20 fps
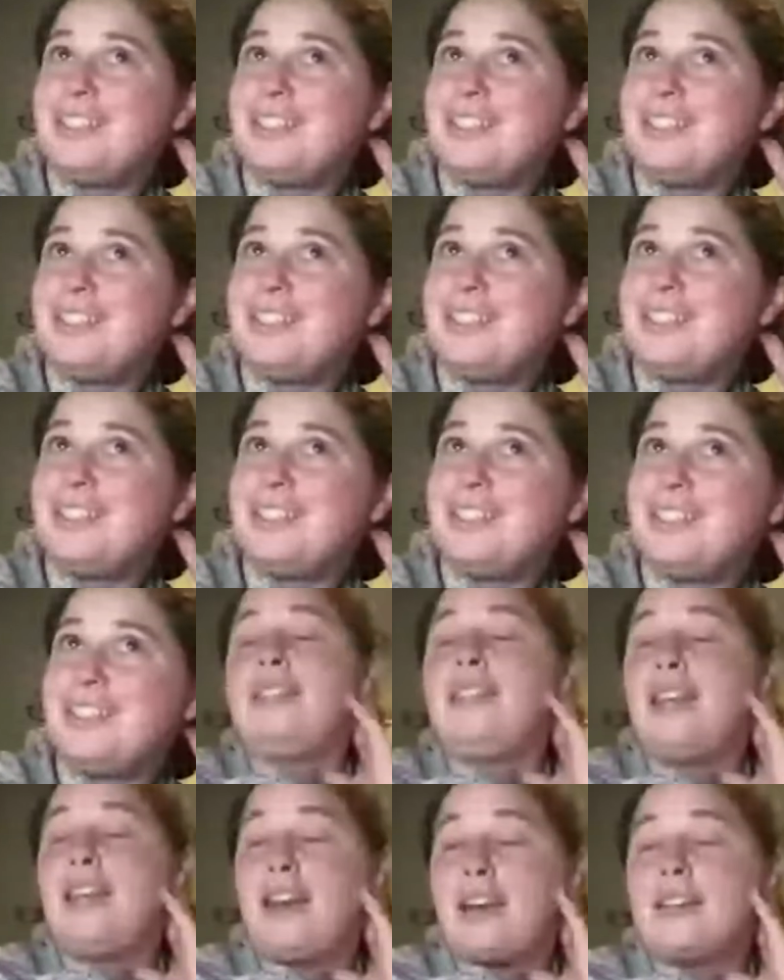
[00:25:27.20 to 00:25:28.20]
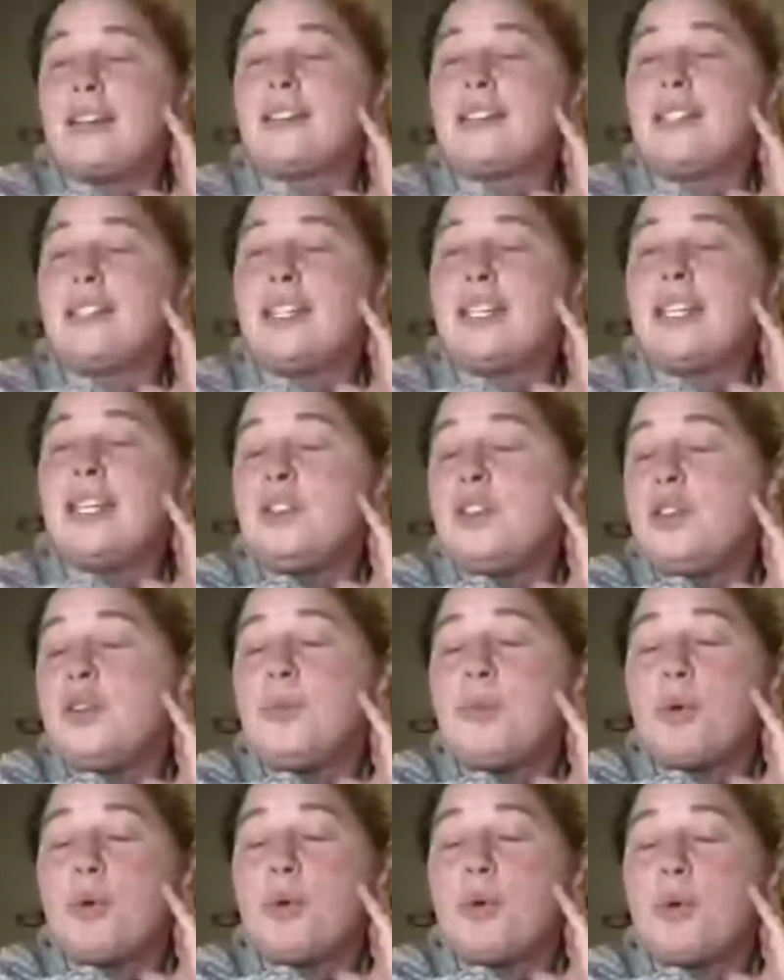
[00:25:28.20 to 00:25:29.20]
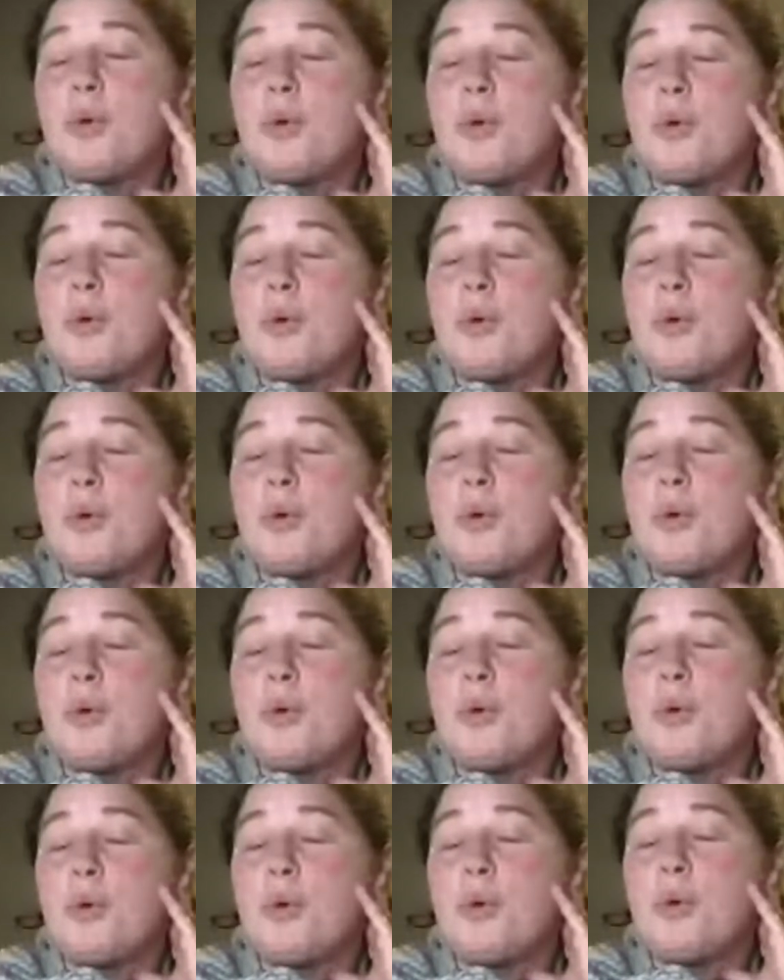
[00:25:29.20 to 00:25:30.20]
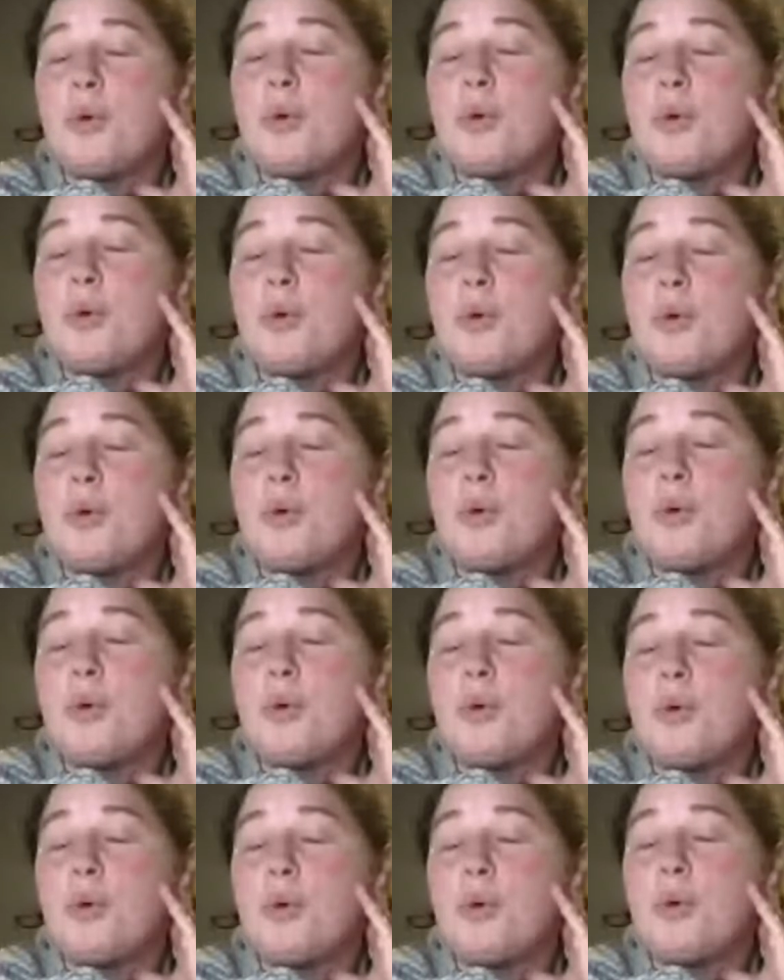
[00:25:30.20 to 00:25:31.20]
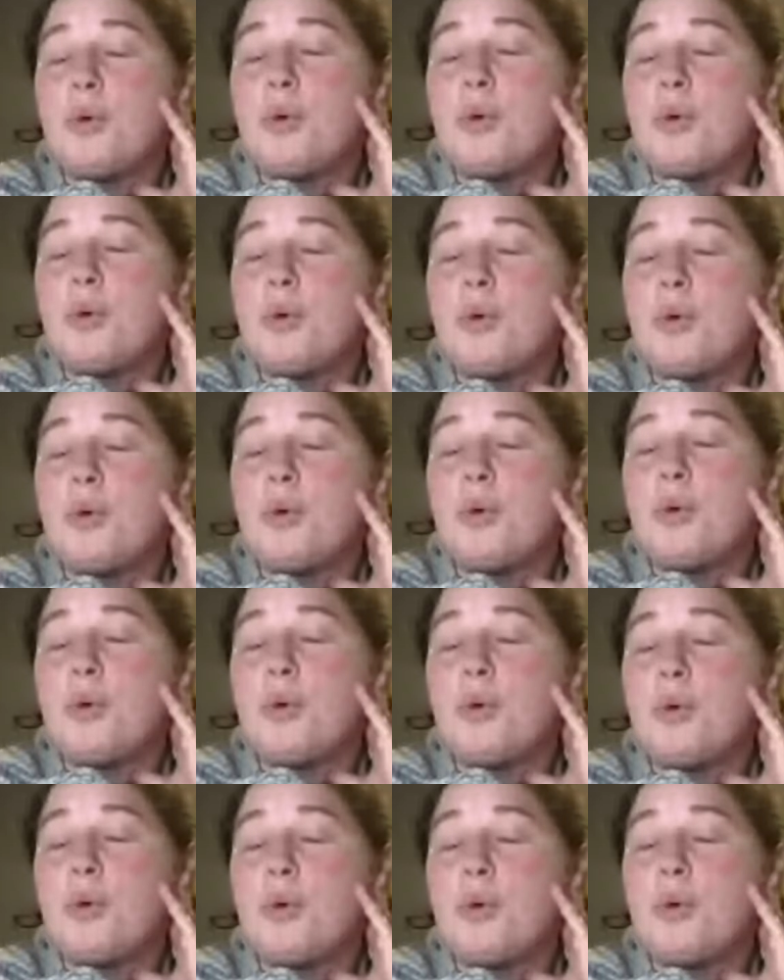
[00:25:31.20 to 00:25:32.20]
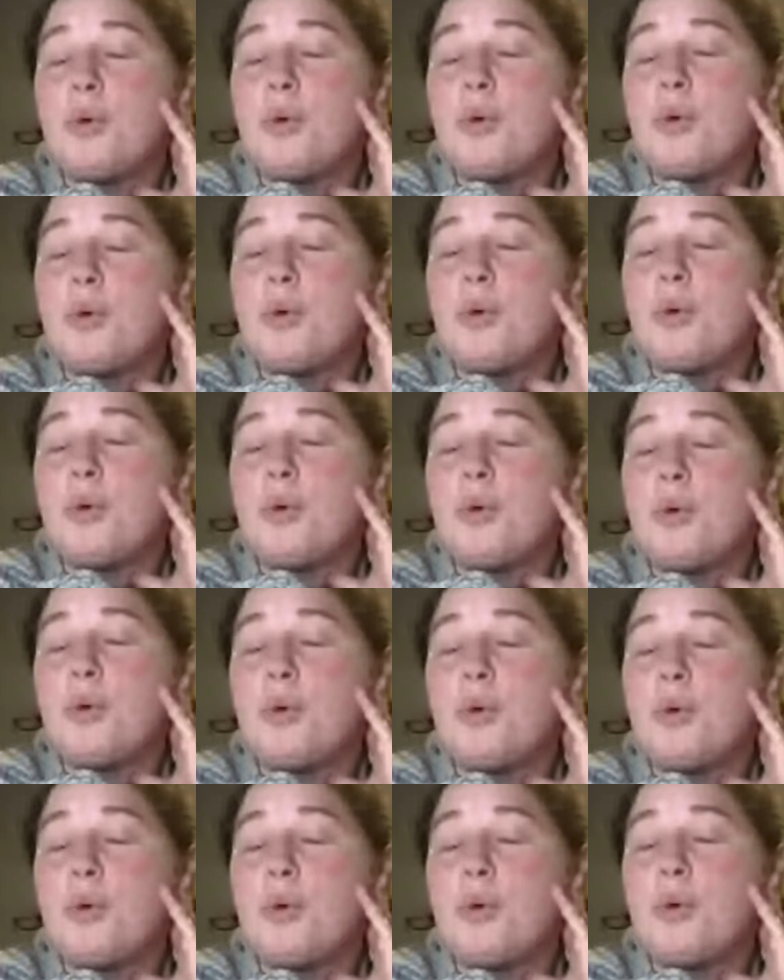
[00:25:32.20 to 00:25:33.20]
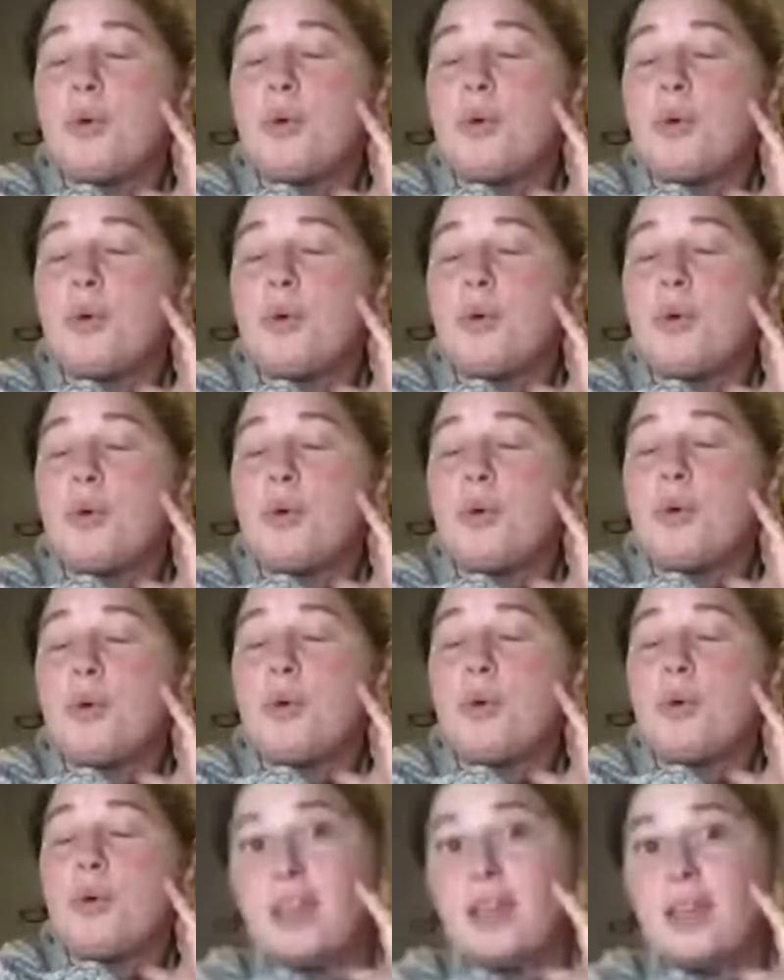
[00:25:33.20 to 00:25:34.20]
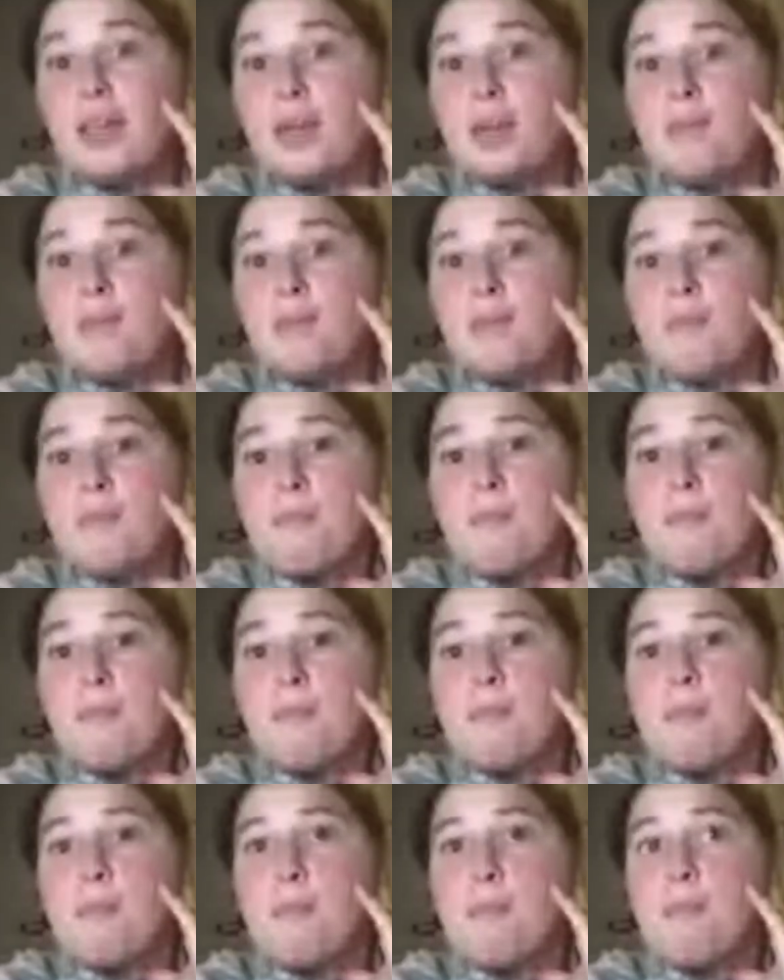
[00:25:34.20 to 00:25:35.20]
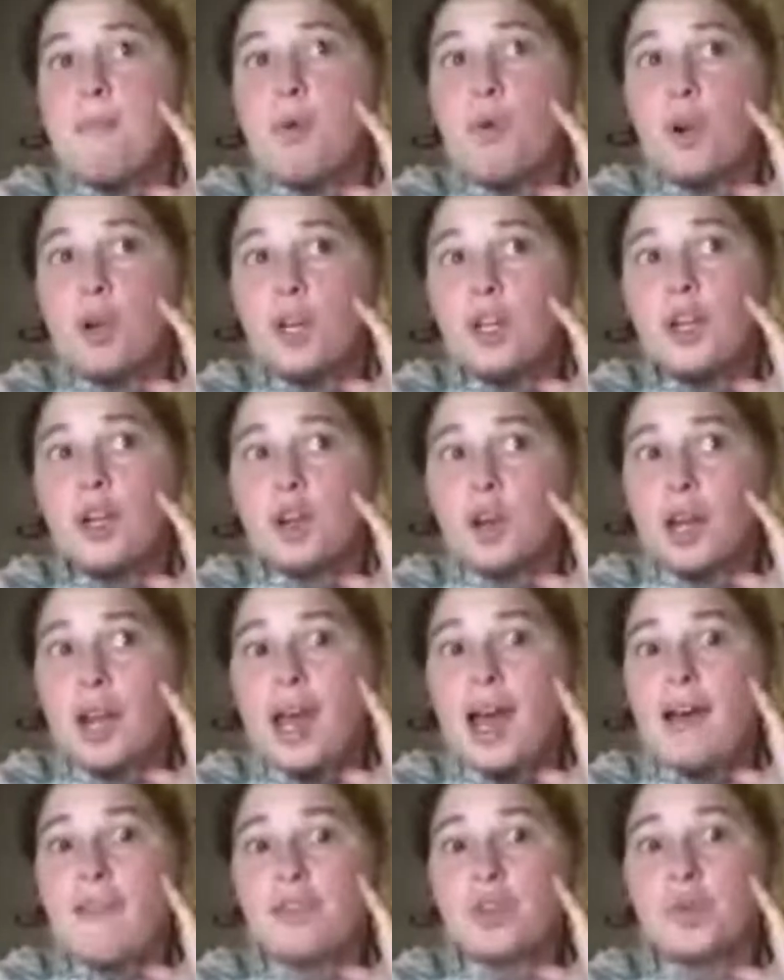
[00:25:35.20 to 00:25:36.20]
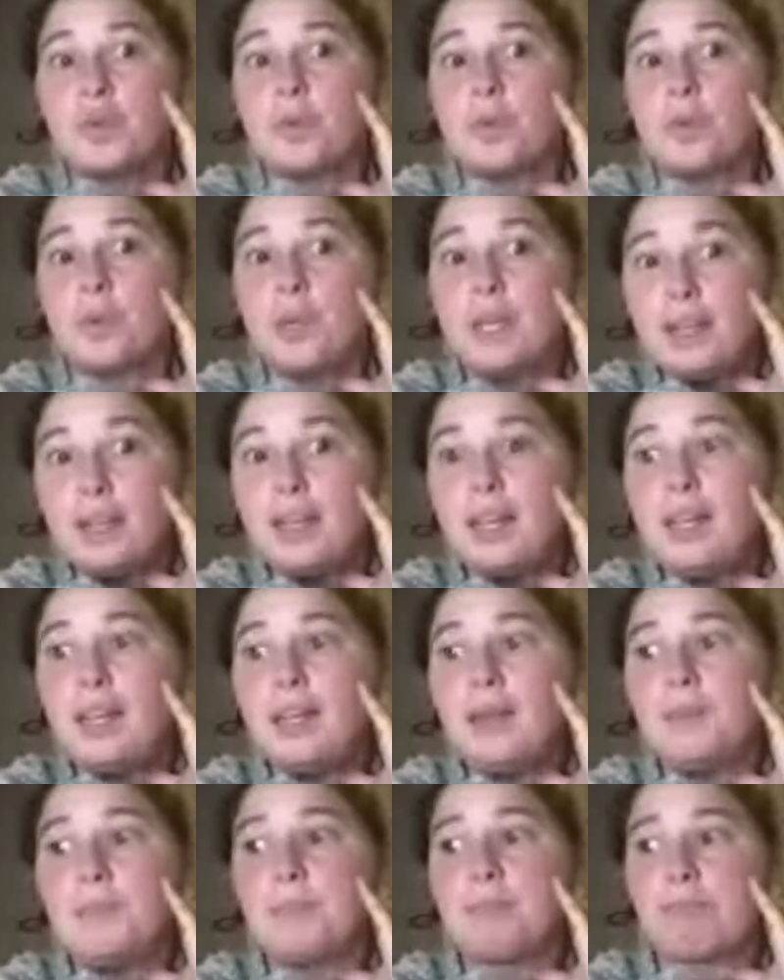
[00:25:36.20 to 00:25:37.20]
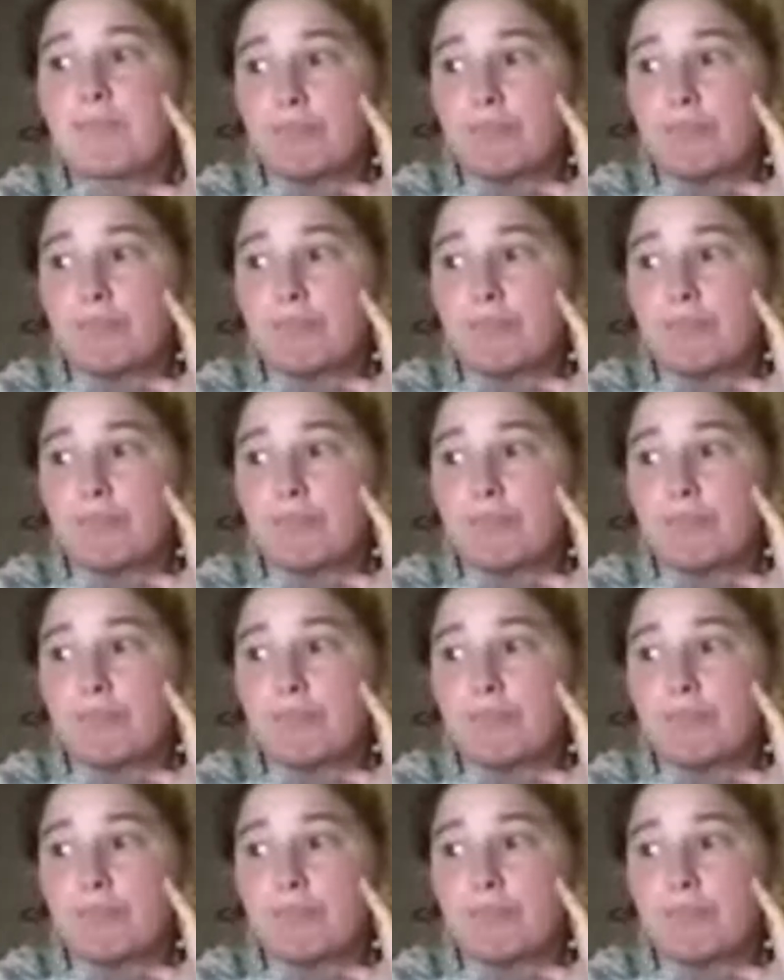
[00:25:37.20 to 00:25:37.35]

yeah, the more dogs you have and the more sports you're wanting to do, the more you're going to have to really